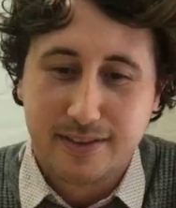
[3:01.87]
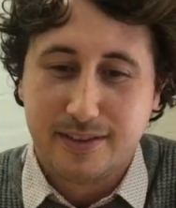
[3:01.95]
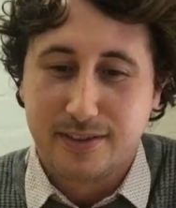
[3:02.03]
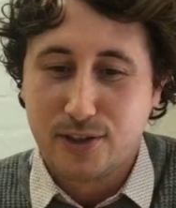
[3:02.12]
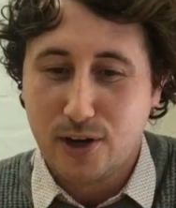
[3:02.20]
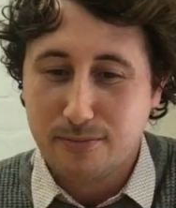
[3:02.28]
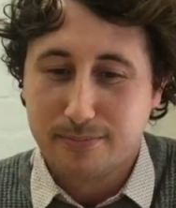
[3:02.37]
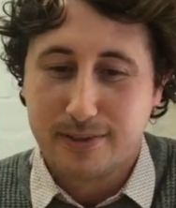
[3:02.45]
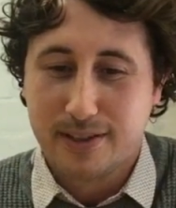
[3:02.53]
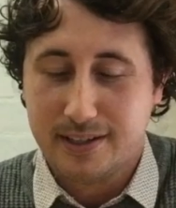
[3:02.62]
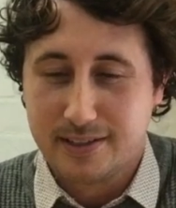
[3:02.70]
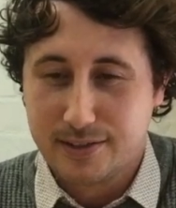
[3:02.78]
The job
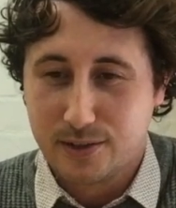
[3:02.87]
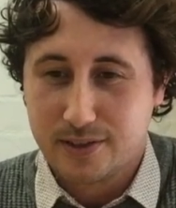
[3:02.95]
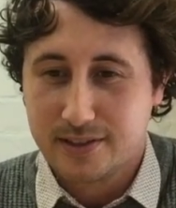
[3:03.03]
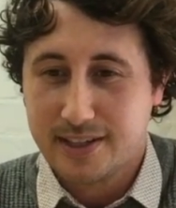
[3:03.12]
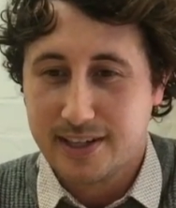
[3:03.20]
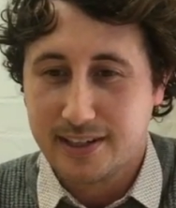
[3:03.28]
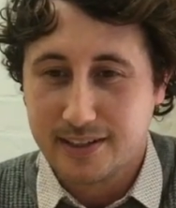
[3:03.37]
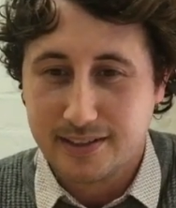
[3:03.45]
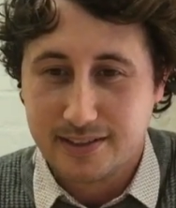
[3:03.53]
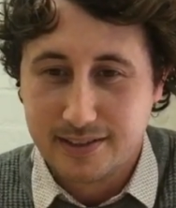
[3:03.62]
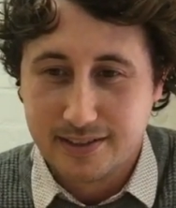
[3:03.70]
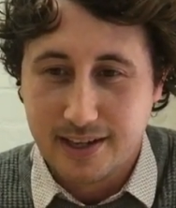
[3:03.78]
that sort of
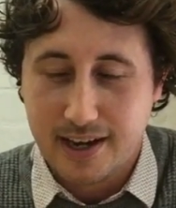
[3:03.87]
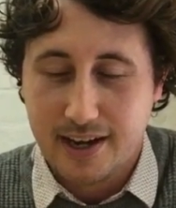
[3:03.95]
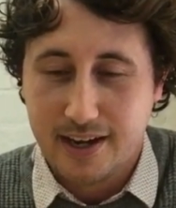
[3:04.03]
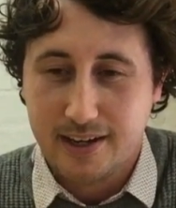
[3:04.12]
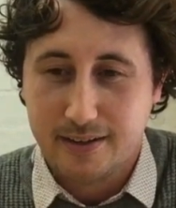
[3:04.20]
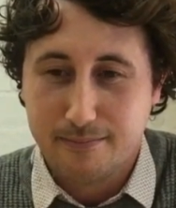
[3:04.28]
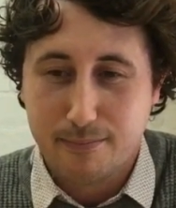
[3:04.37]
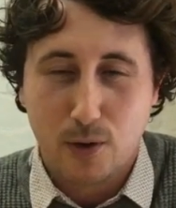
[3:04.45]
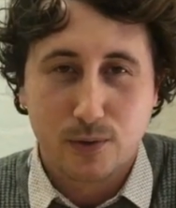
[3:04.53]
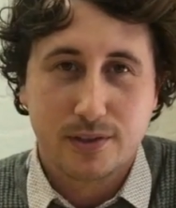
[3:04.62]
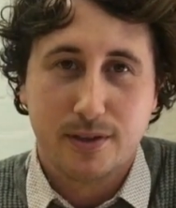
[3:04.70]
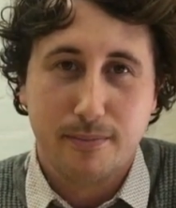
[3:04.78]
sings
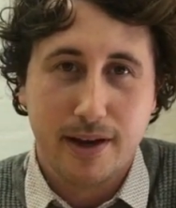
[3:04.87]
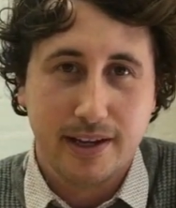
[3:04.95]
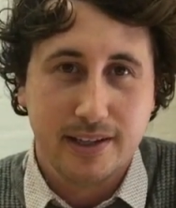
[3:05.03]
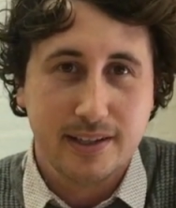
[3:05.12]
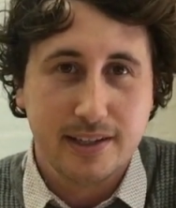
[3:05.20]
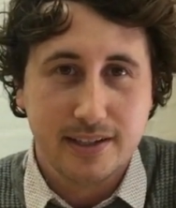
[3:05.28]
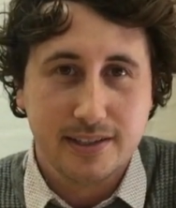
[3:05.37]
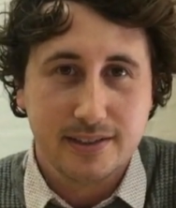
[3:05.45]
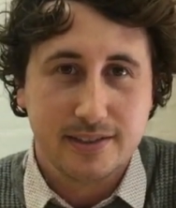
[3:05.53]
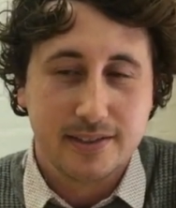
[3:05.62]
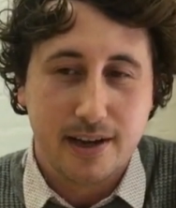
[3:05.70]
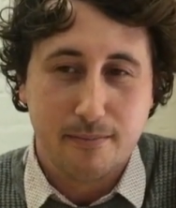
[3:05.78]
most to me
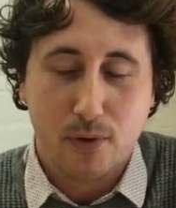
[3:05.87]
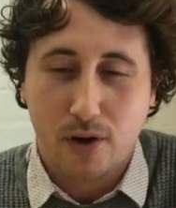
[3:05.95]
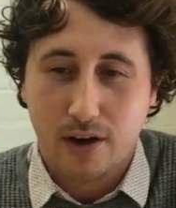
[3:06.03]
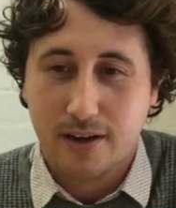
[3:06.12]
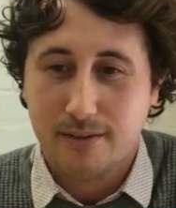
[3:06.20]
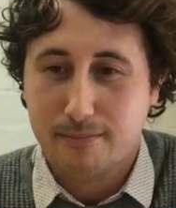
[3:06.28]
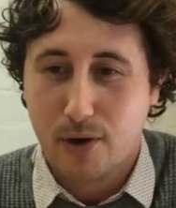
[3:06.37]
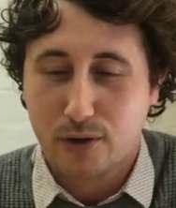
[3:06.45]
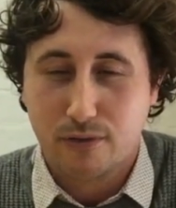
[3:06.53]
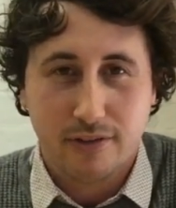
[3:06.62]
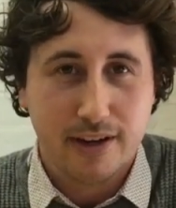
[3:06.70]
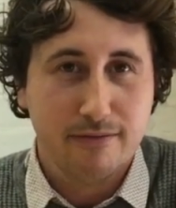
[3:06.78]
is done by
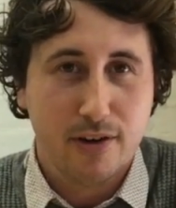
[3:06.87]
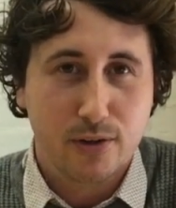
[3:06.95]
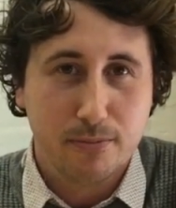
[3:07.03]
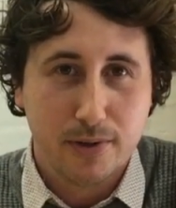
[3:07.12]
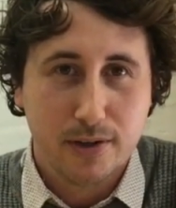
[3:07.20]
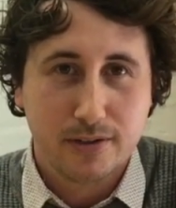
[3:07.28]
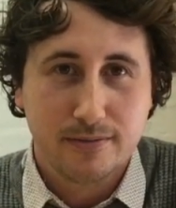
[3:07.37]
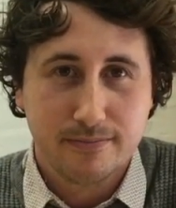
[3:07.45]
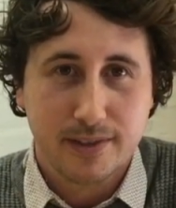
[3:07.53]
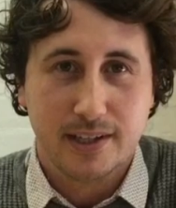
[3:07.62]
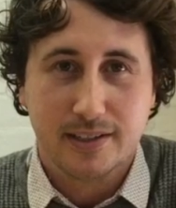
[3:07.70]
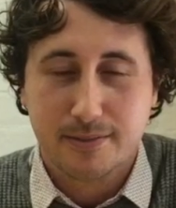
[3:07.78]
Michael van Valkenburg,
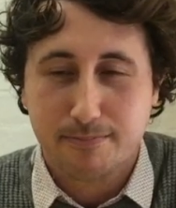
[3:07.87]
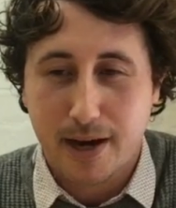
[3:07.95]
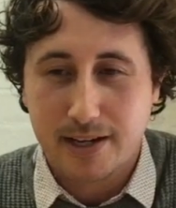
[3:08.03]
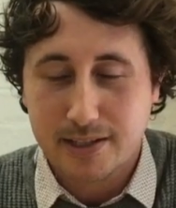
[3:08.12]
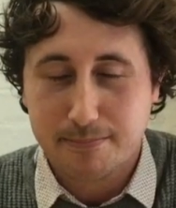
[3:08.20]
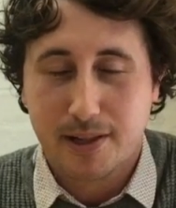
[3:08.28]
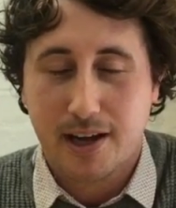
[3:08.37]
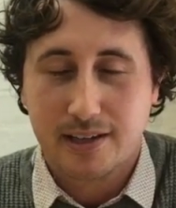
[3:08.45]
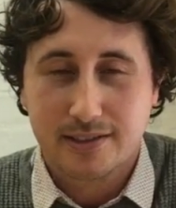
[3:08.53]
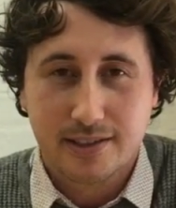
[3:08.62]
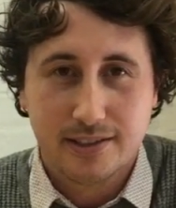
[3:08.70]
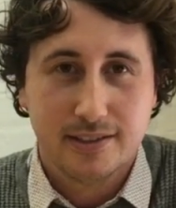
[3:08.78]
and it's Bailey
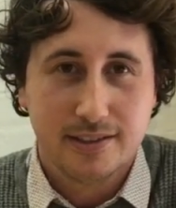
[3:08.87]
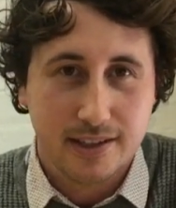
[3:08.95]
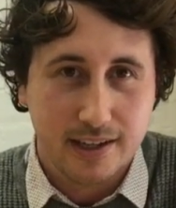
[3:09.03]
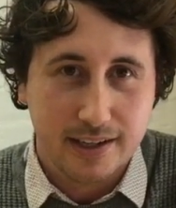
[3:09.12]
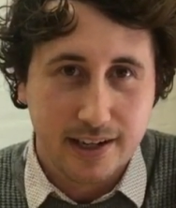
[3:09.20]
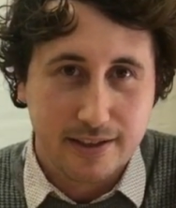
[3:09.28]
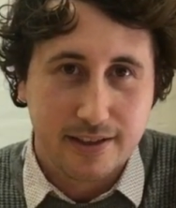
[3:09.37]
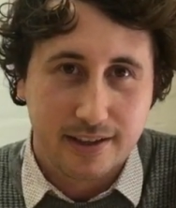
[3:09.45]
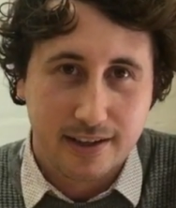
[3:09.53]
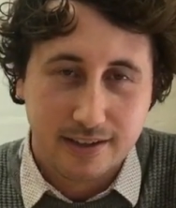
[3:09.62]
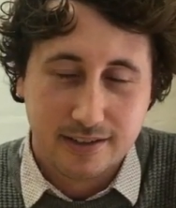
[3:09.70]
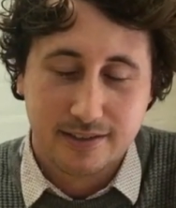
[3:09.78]
Plaza,
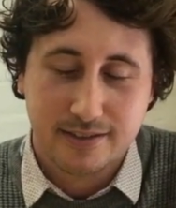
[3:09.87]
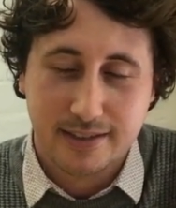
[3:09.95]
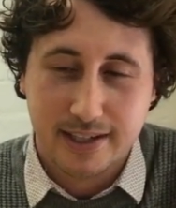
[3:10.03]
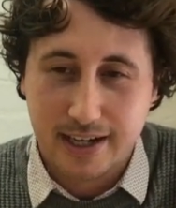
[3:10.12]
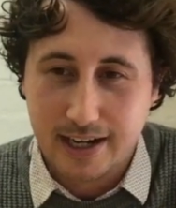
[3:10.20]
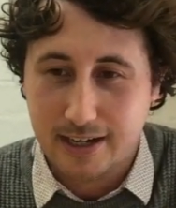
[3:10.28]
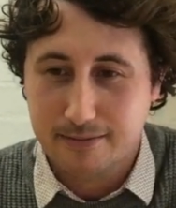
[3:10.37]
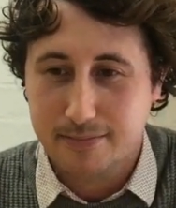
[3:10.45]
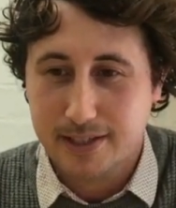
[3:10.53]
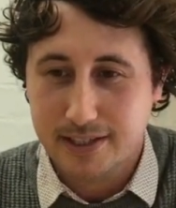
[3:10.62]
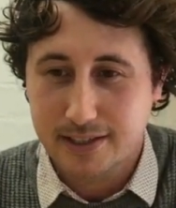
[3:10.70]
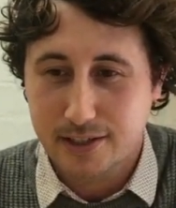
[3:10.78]
Ithaca,
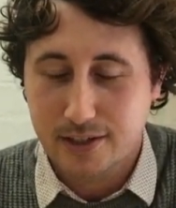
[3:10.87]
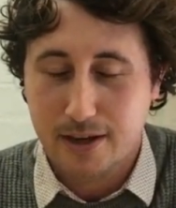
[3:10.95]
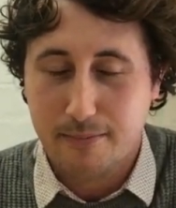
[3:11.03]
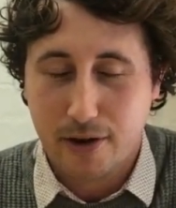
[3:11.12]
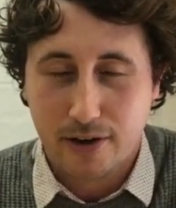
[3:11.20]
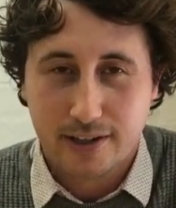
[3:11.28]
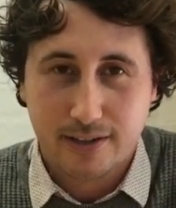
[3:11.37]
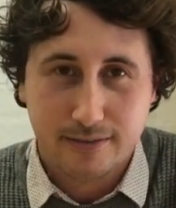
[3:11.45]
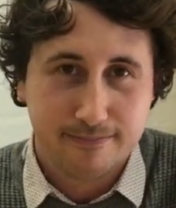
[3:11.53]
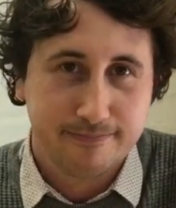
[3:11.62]
in America.